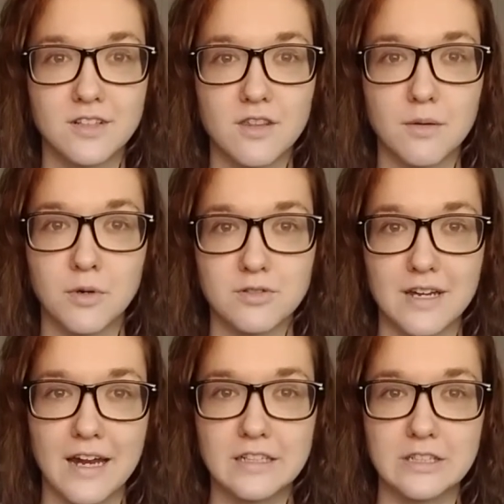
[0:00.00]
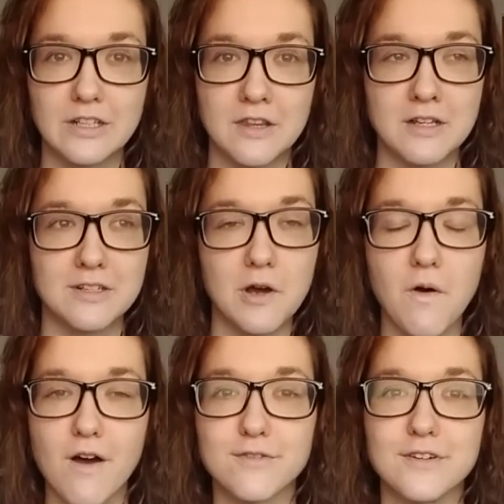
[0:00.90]
the most accurate thing to go
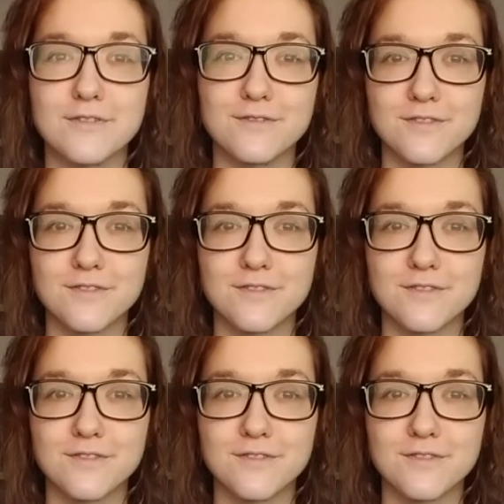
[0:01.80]
off of.